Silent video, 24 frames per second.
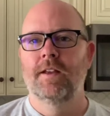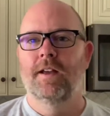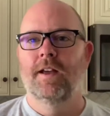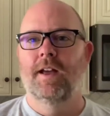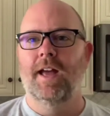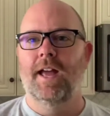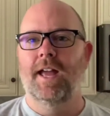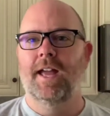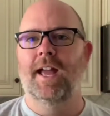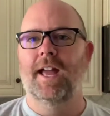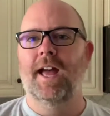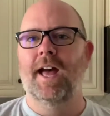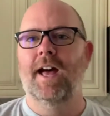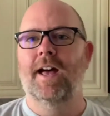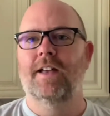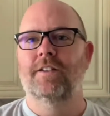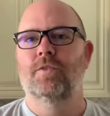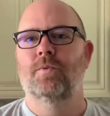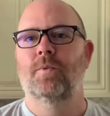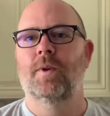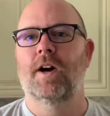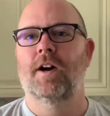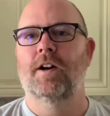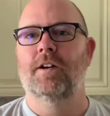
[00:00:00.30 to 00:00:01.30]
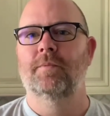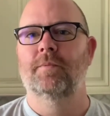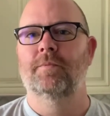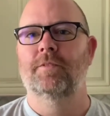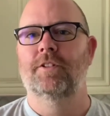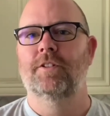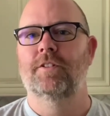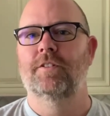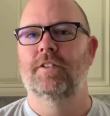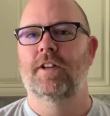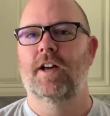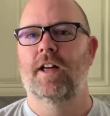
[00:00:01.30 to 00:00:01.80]
Hey guys, and welcome
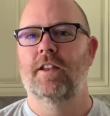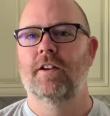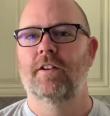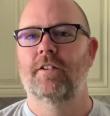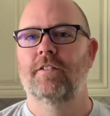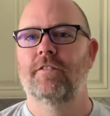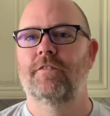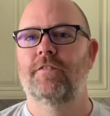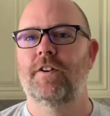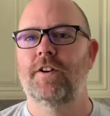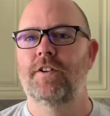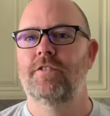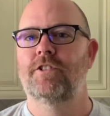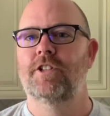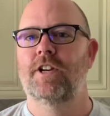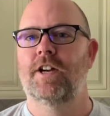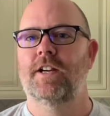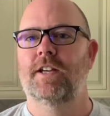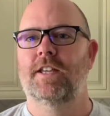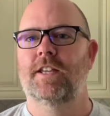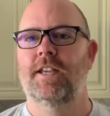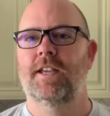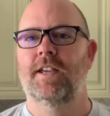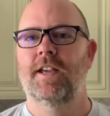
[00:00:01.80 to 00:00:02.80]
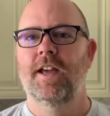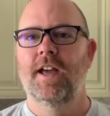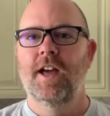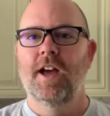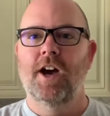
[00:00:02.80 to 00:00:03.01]
to Southern Food Junkie.